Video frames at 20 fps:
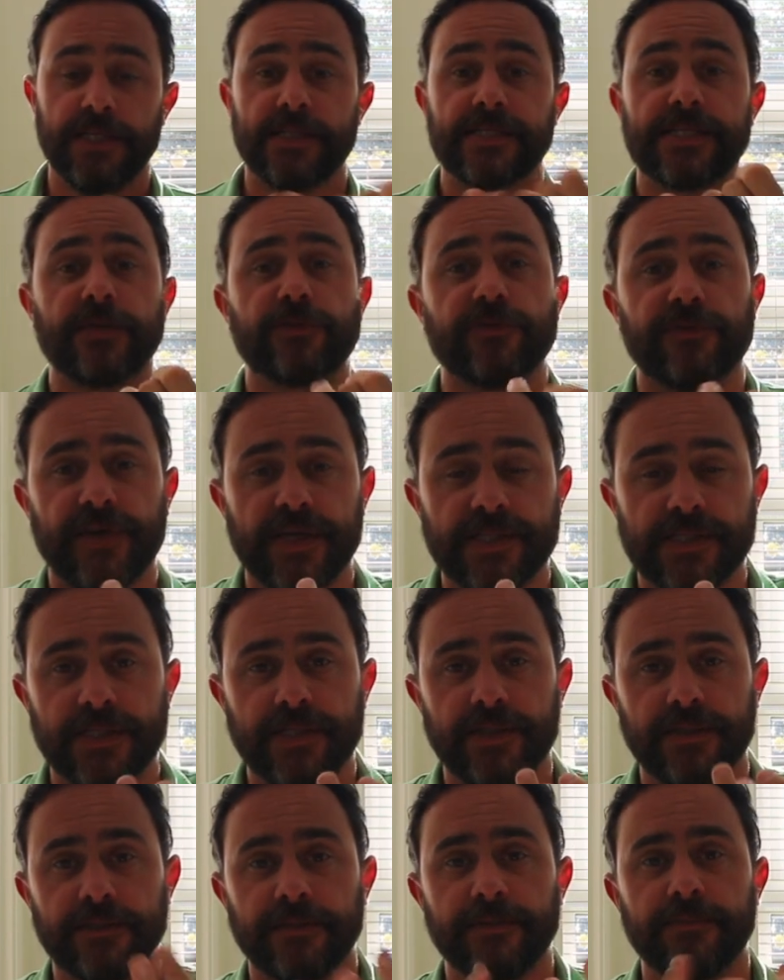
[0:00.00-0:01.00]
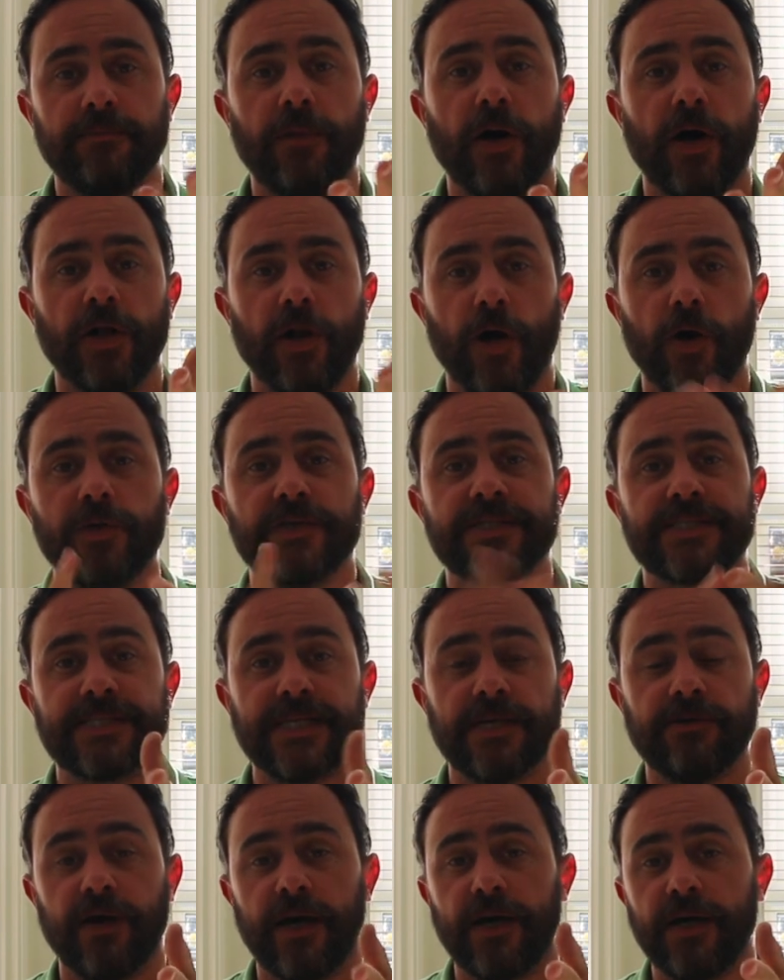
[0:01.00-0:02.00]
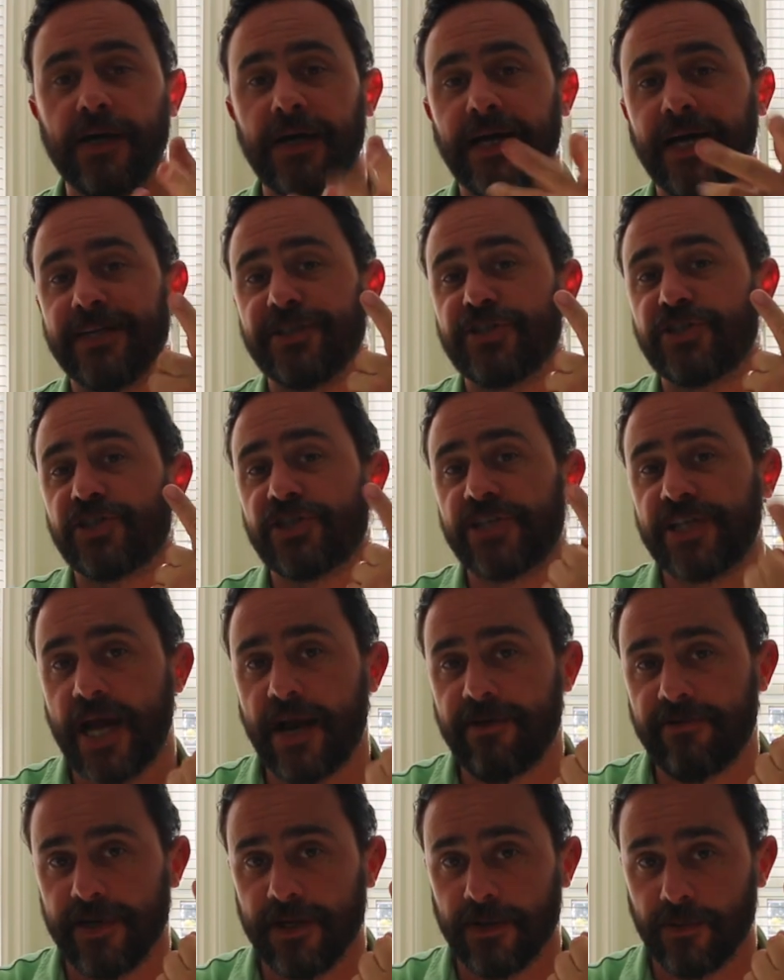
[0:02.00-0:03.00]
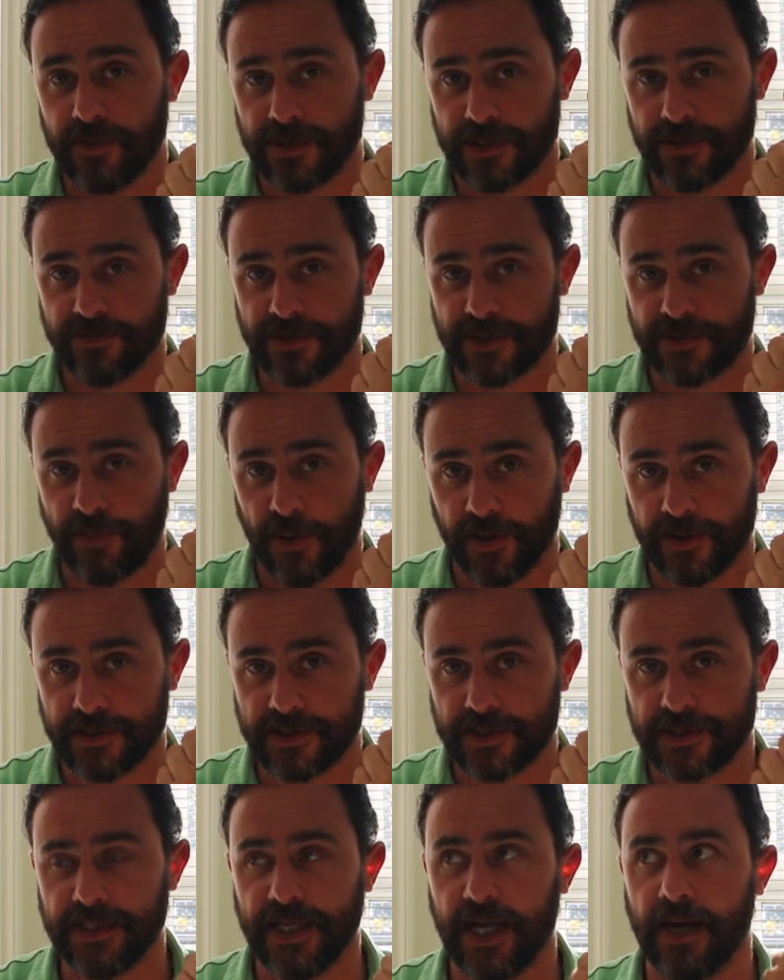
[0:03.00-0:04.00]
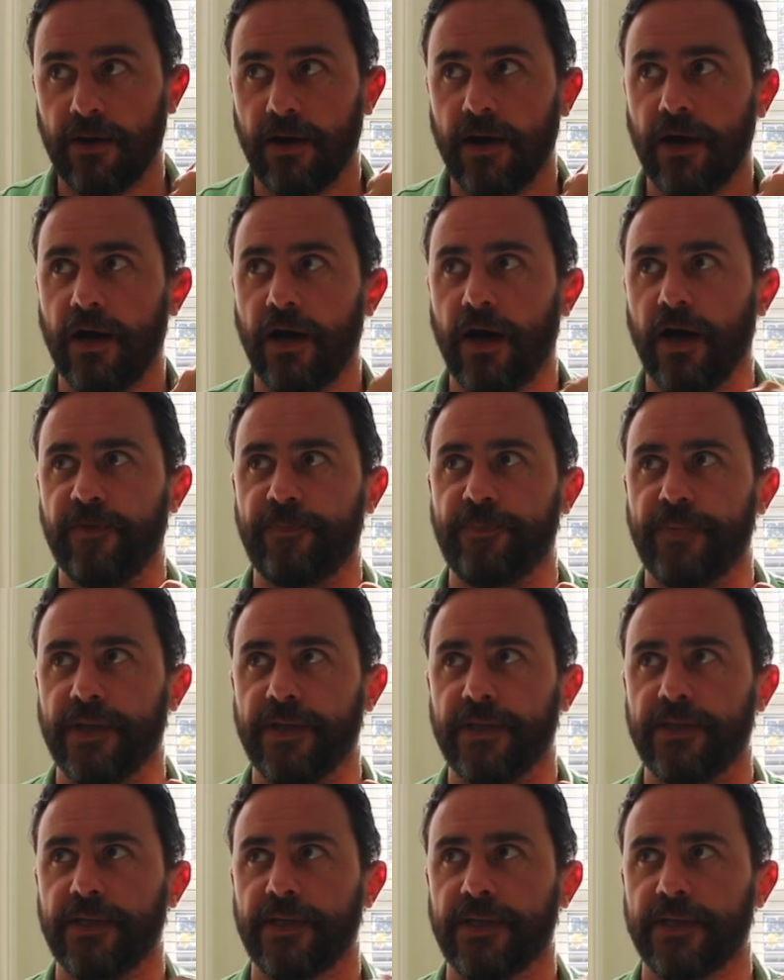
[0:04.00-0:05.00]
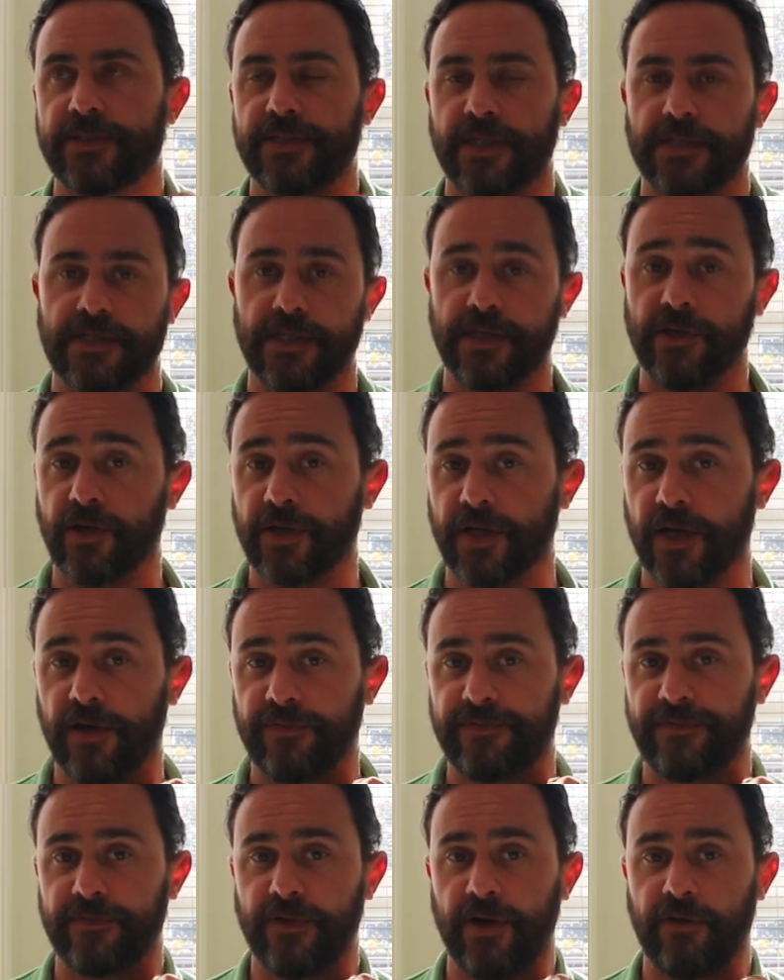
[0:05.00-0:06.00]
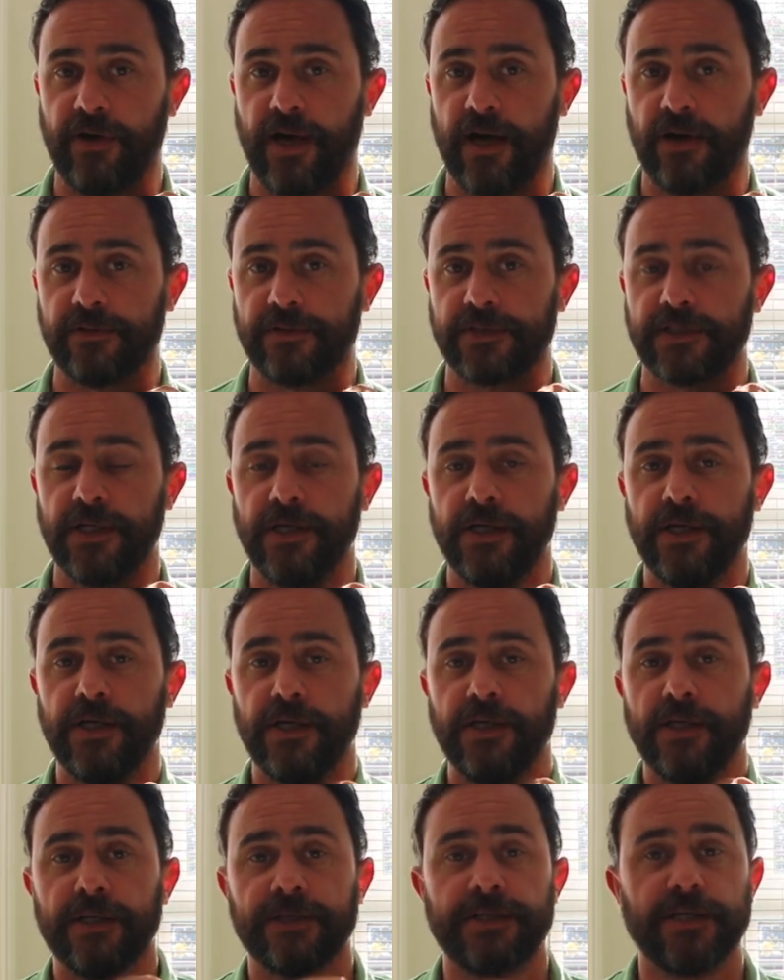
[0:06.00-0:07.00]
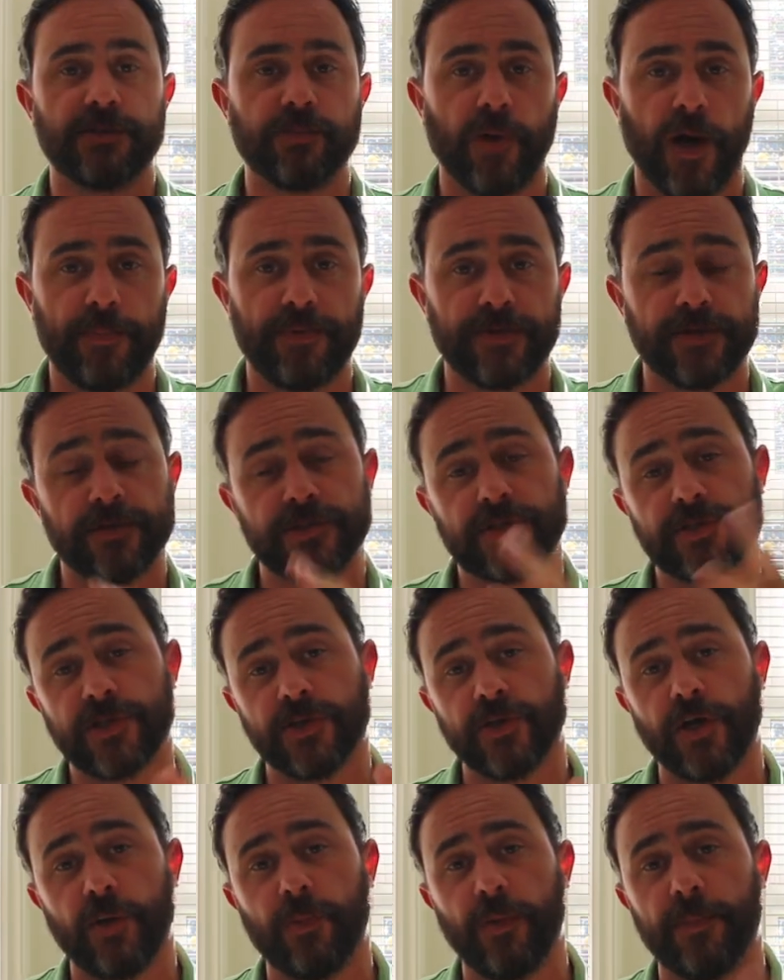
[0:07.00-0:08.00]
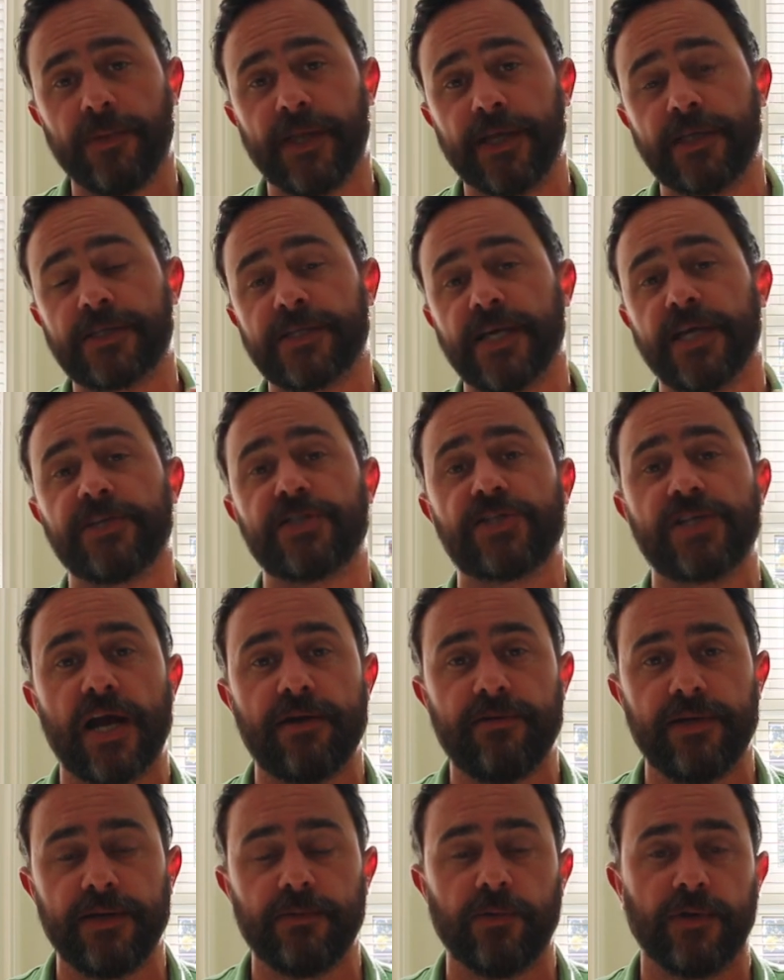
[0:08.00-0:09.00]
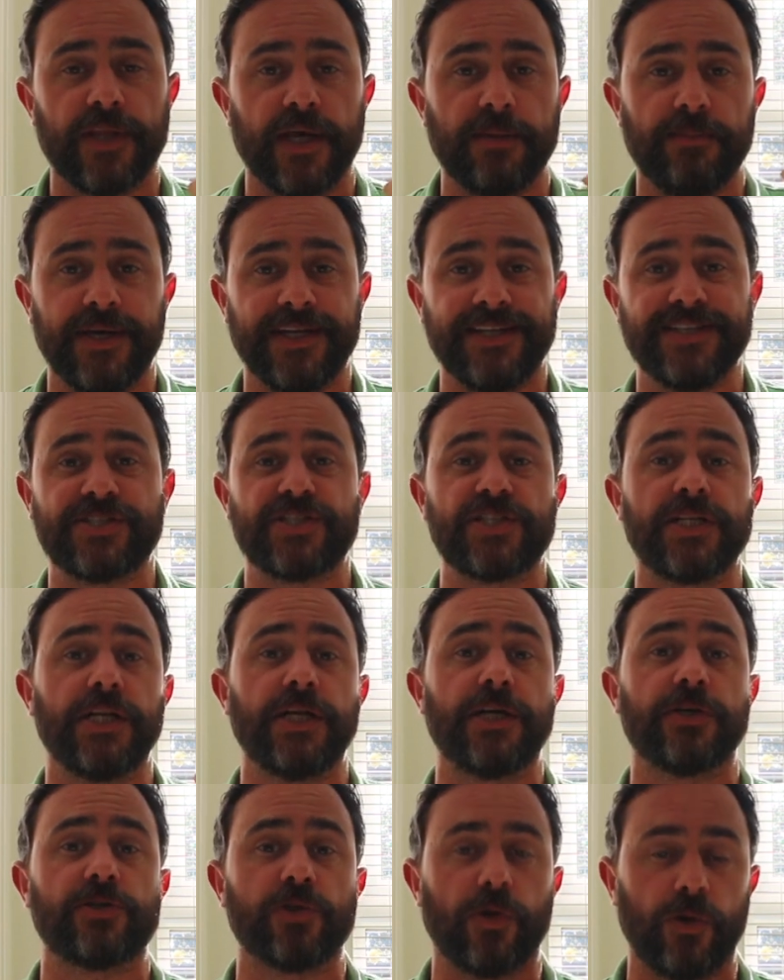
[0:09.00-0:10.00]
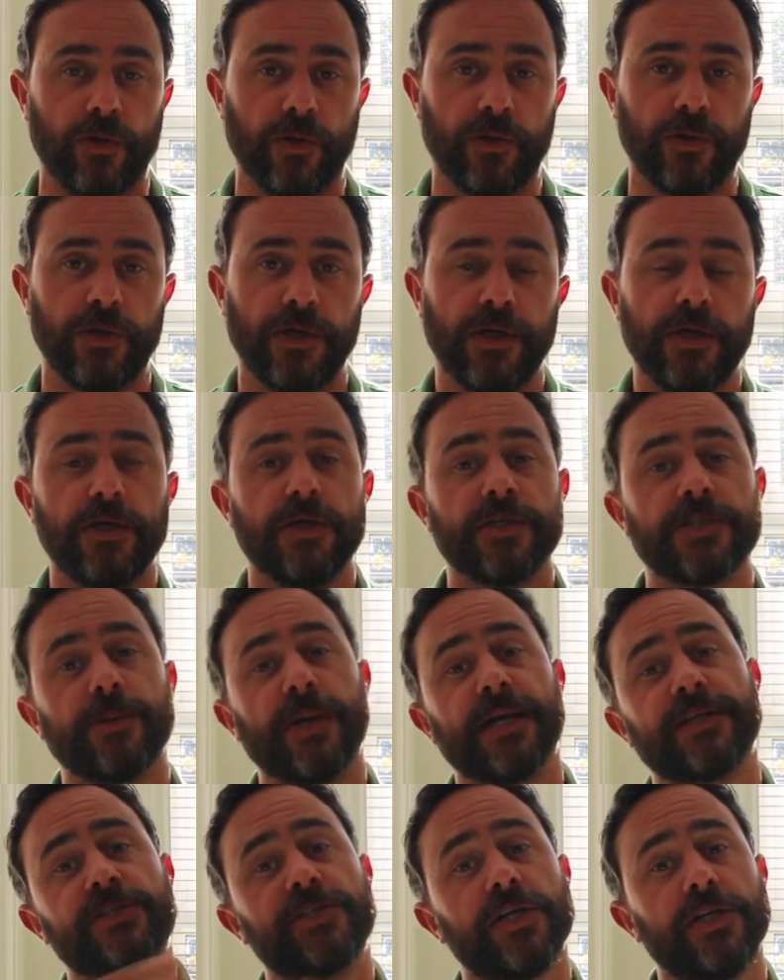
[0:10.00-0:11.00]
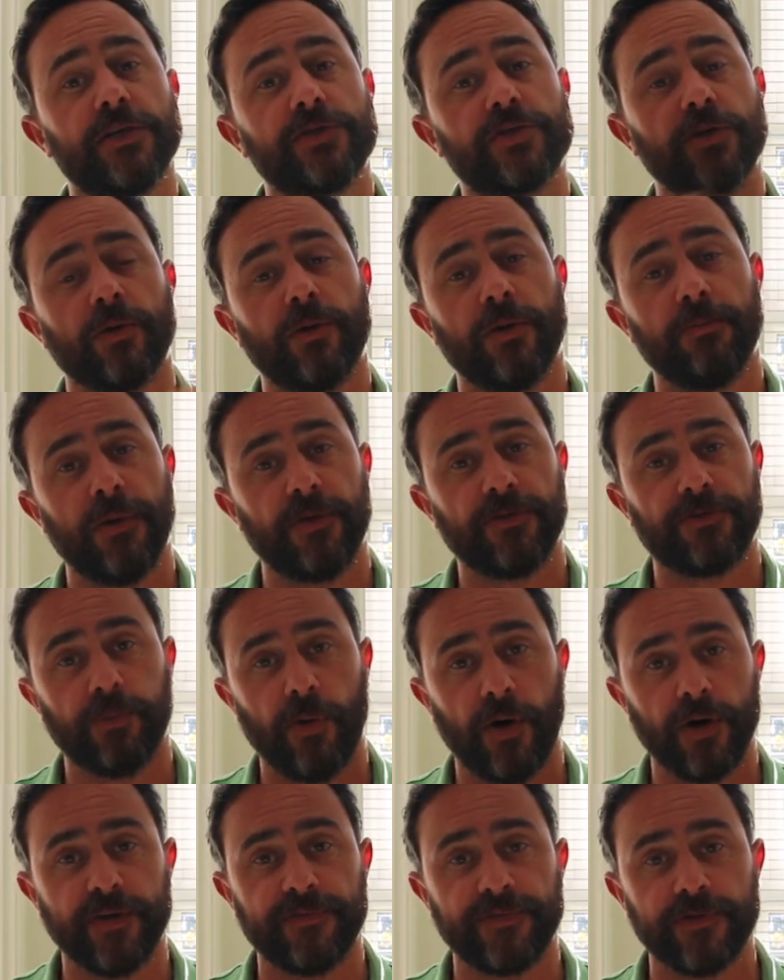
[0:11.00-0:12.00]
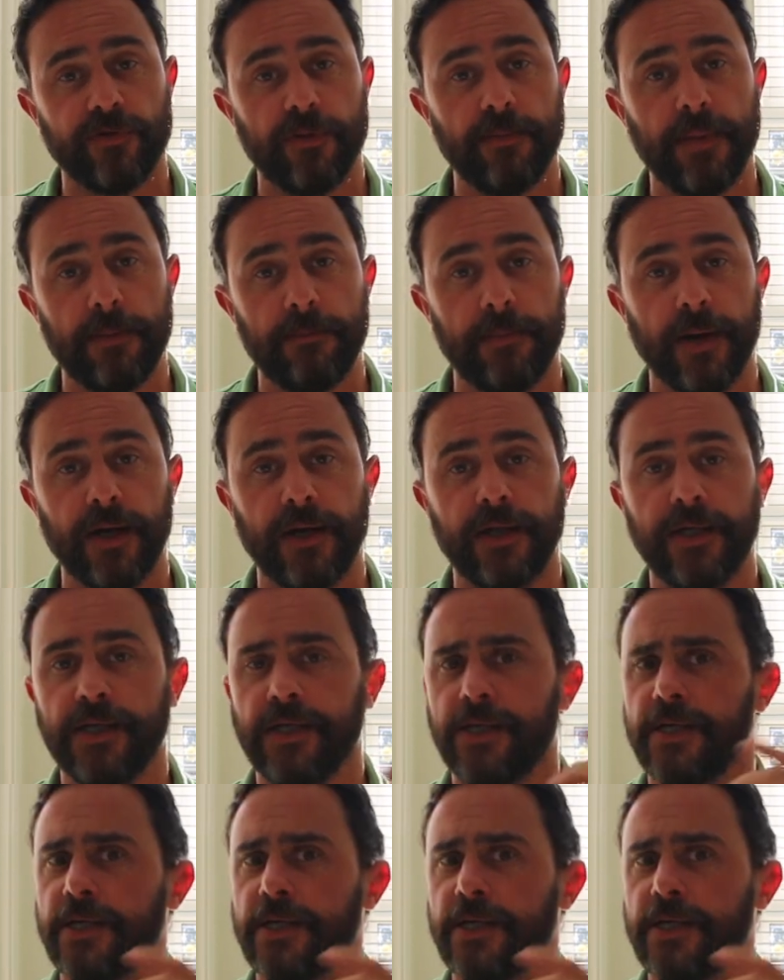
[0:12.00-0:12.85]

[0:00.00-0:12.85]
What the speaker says: Sangiovese, Merlot, Syrah, and Cherry was the response. Now, I've been in touch long enough around these wine producers to know when they say Cherry, what they mean is Chile Adjolo. So we had Chile Adjolo in month one, if you remember.